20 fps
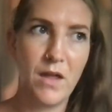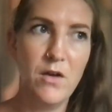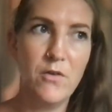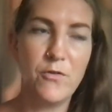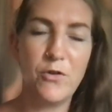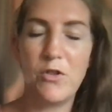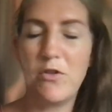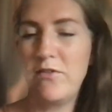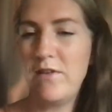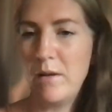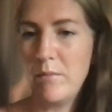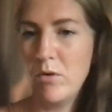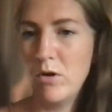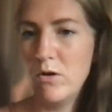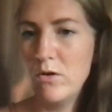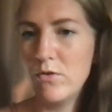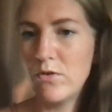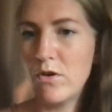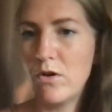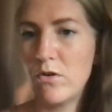For the
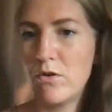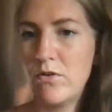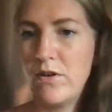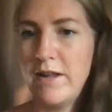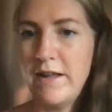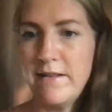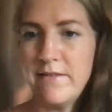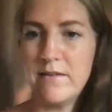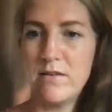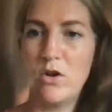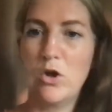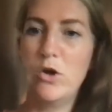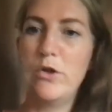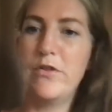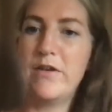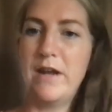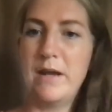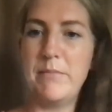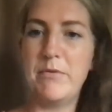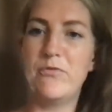demos, I would need to know the
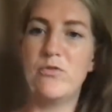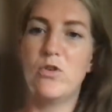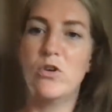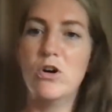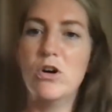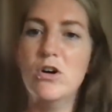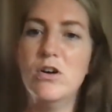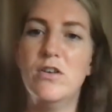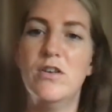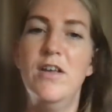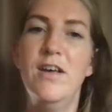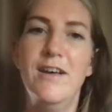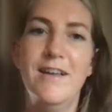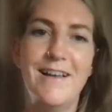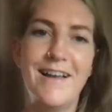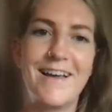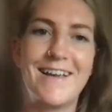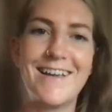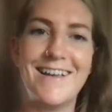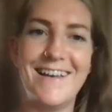day before,
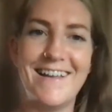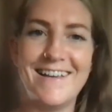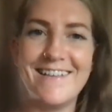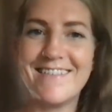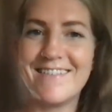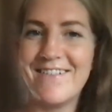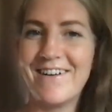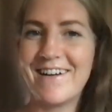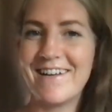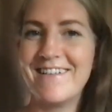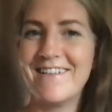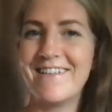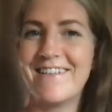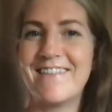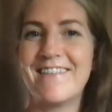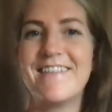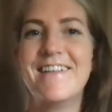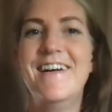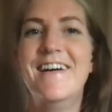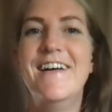like at least so I can
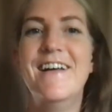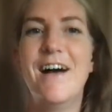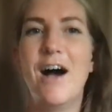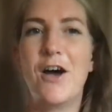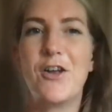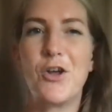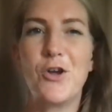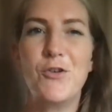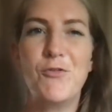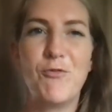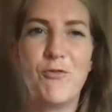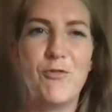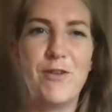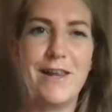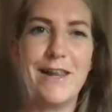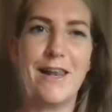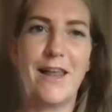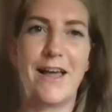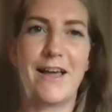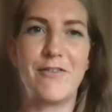just. I don't
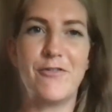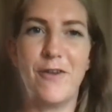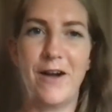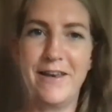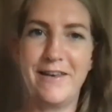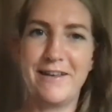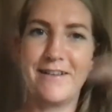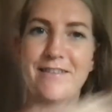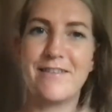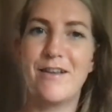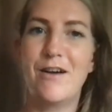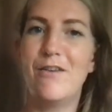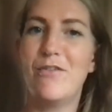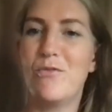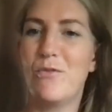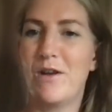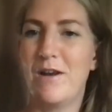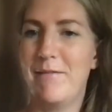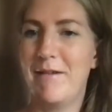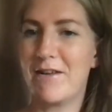really like finding stuff
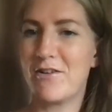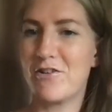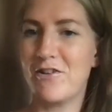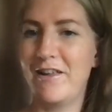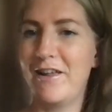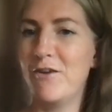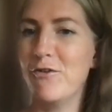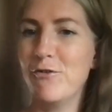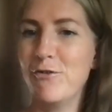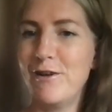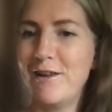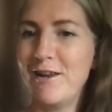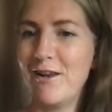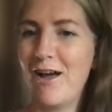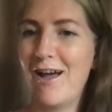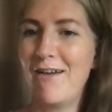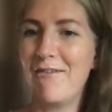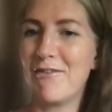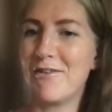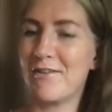when I'm actually already
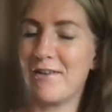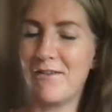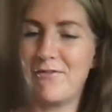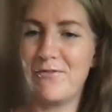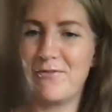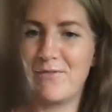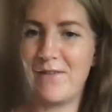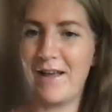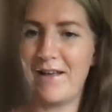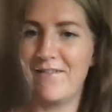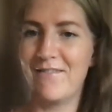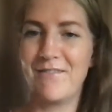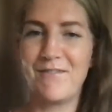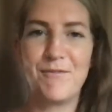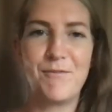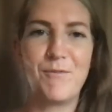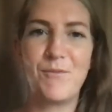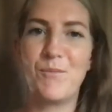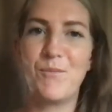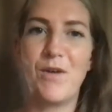live because
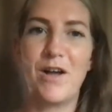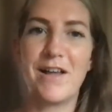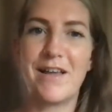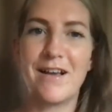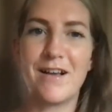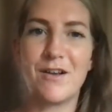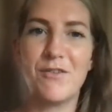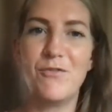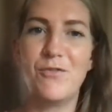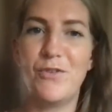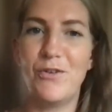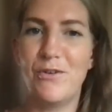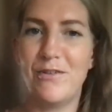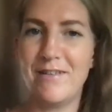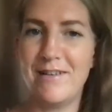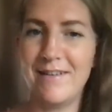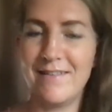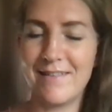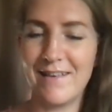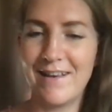I get confused
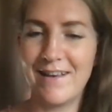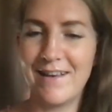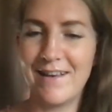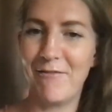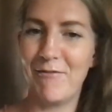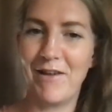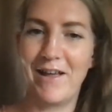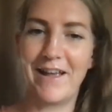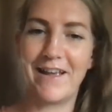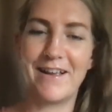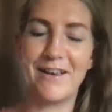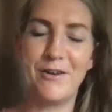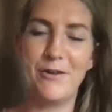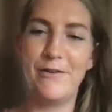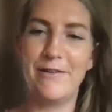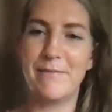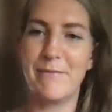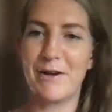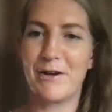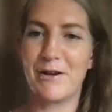easily and I'm like
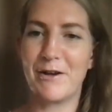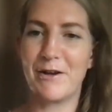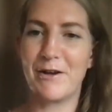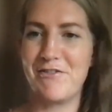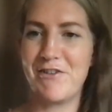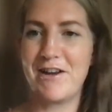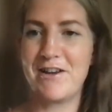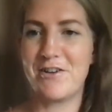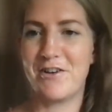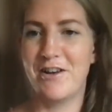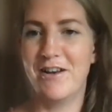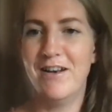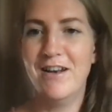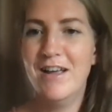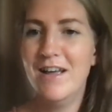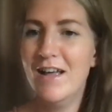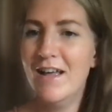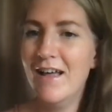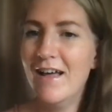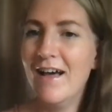lose my concentration.
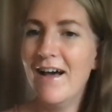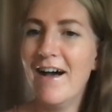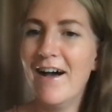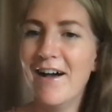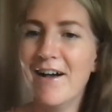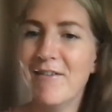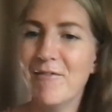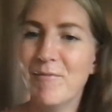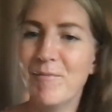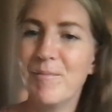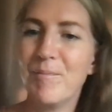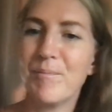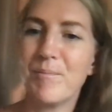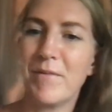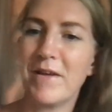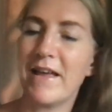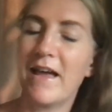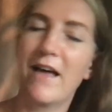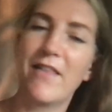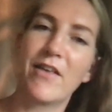
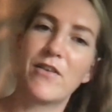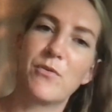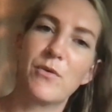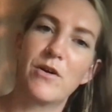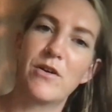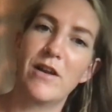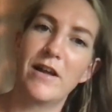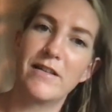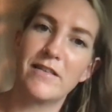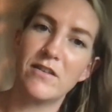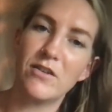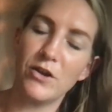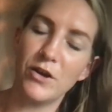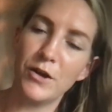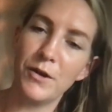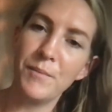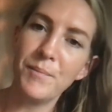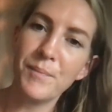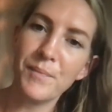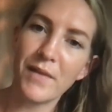But yeah, that's what I'd like to
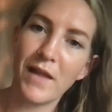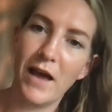do.